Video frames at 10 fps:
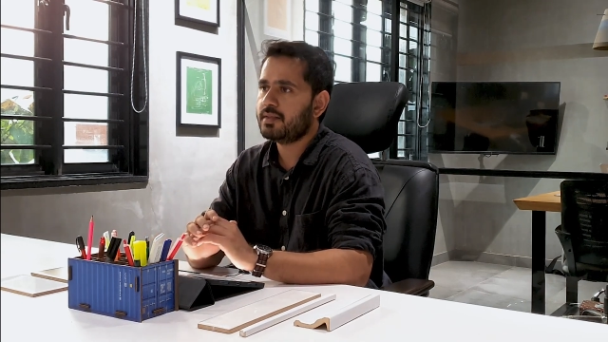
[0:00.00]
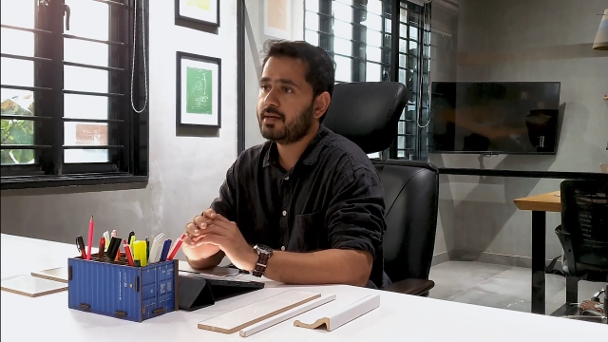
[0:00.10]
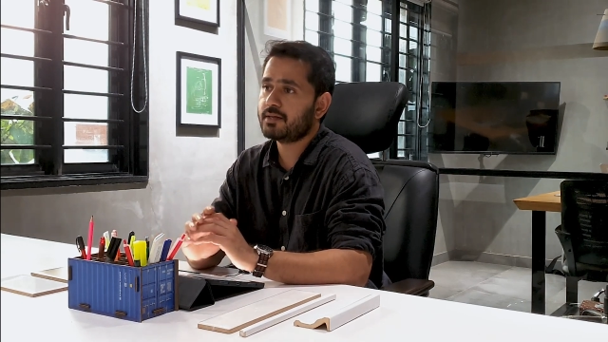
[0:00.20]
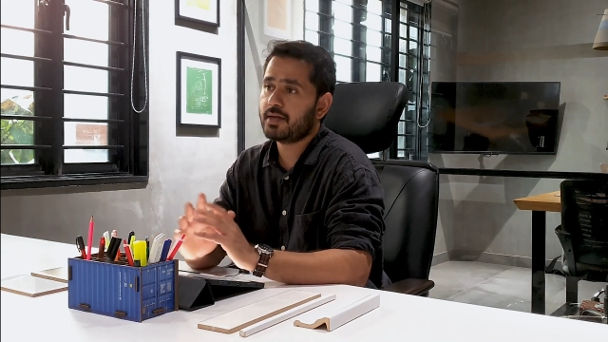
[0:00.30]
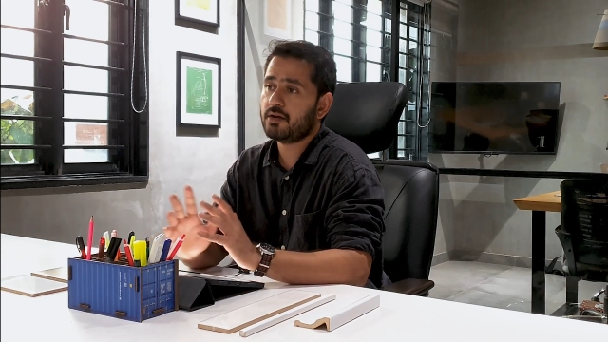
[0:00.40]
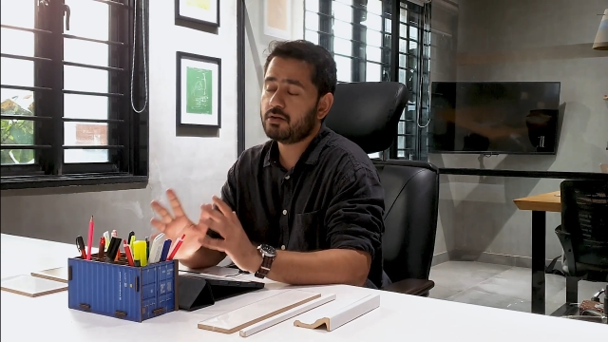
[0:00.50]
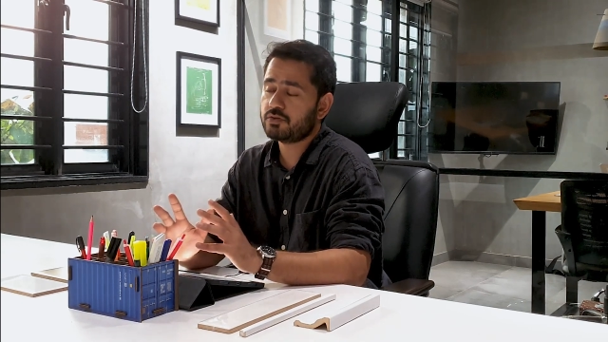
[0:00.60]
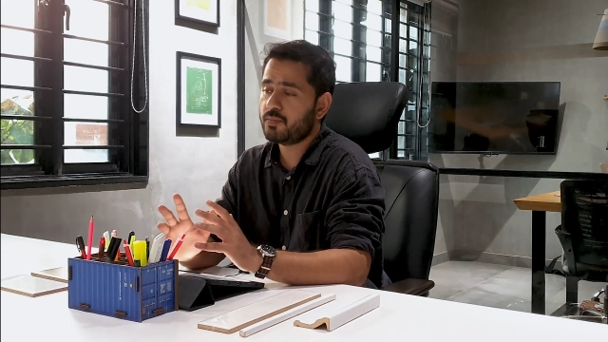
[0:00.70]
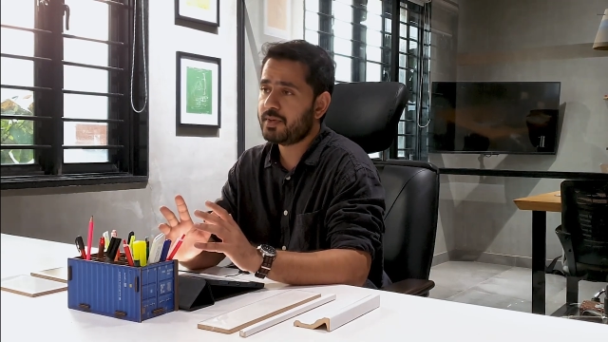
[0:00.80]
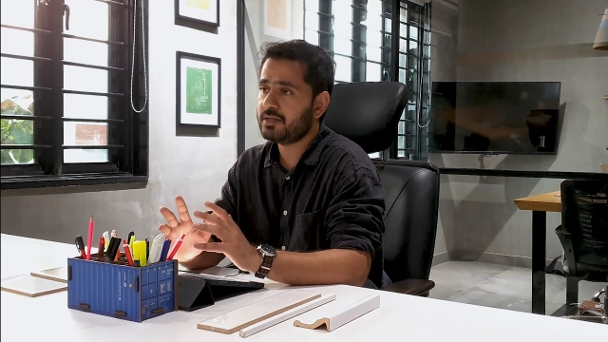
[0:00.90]
That can
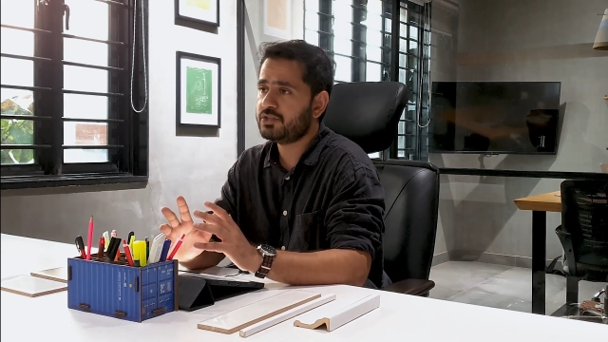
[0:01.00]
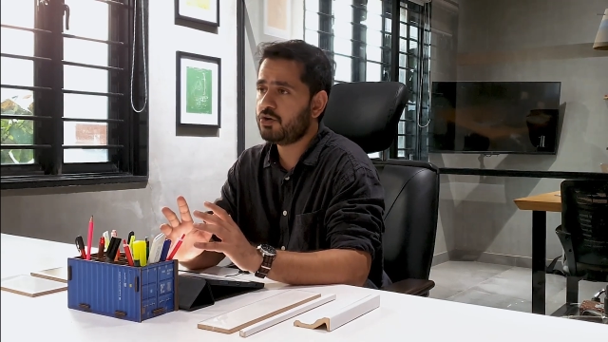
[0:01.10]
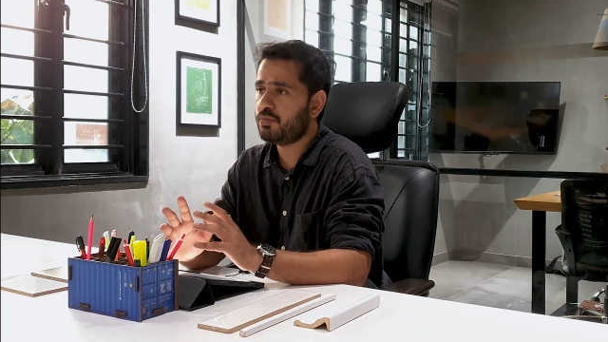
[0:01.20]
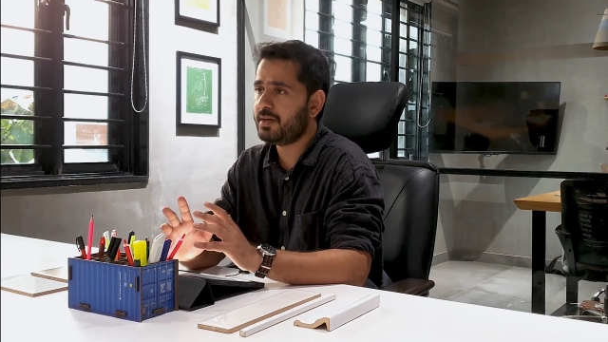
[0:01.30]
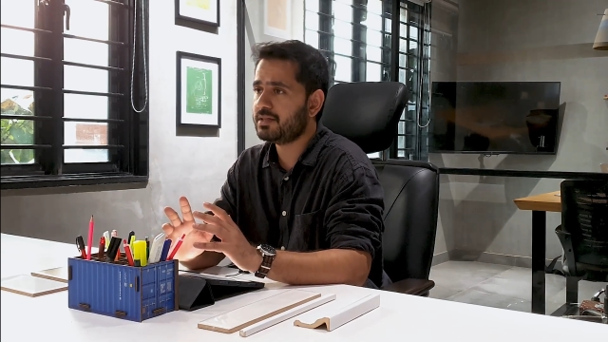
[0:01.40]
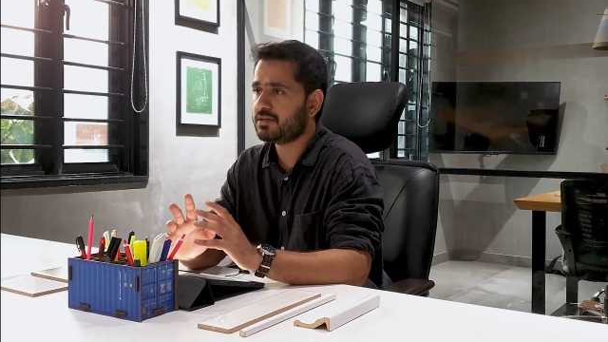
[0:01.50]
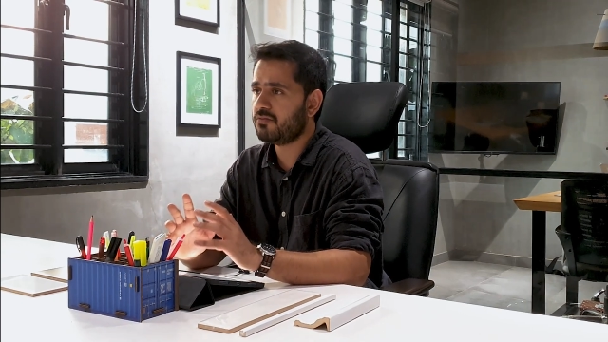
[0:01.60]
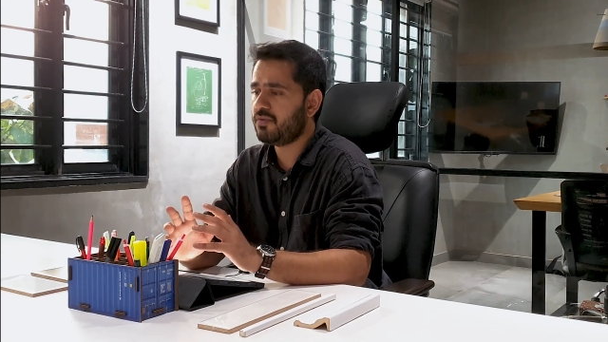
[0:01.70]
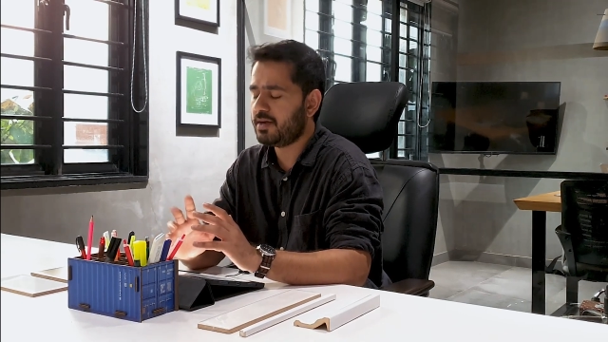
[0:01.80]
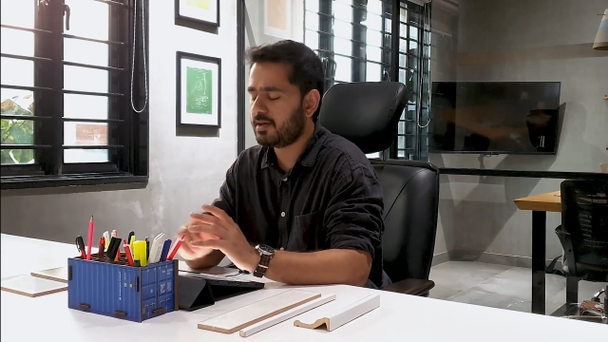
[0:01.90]
also be achieved by the
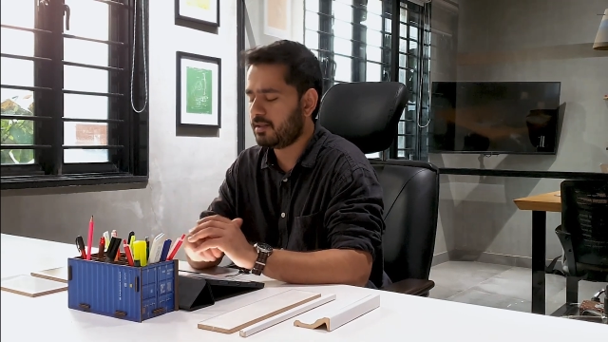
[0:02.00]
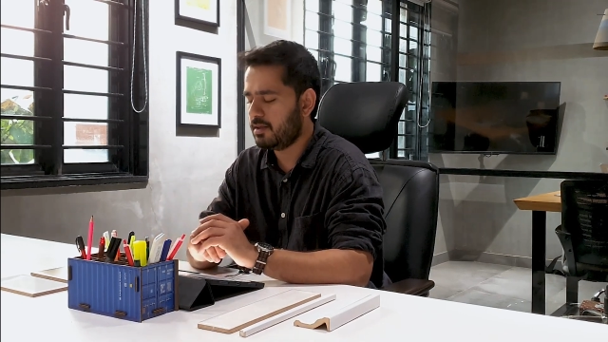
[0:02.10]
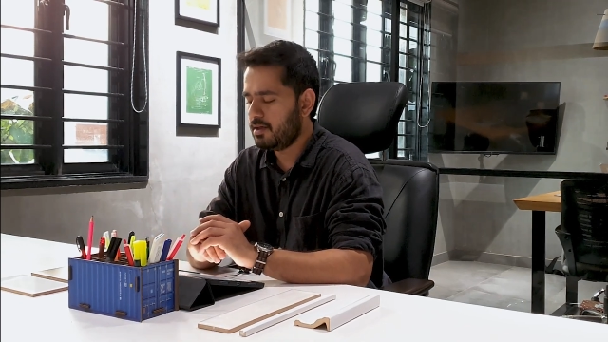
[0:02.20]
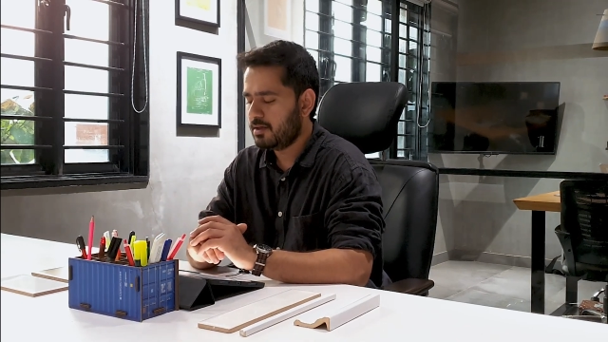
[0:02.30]
subway tile.